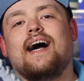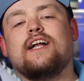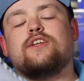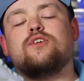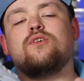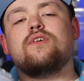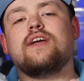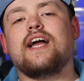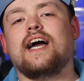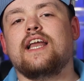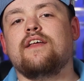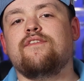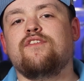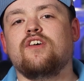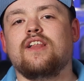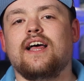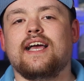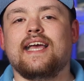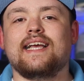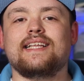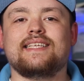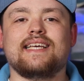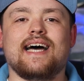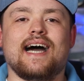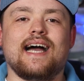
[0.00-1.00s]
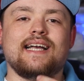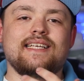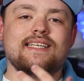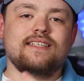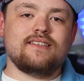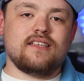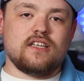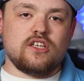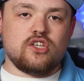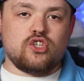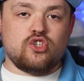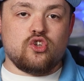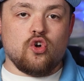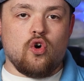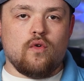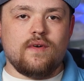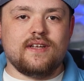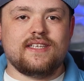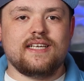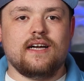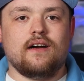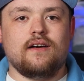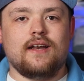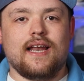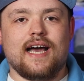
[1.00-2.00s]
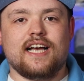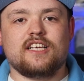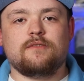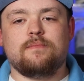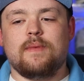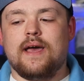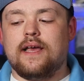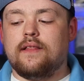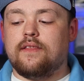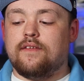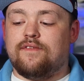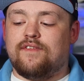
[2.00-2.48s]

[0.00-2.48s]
I do kind of feel like it ties into the storytelling aspect,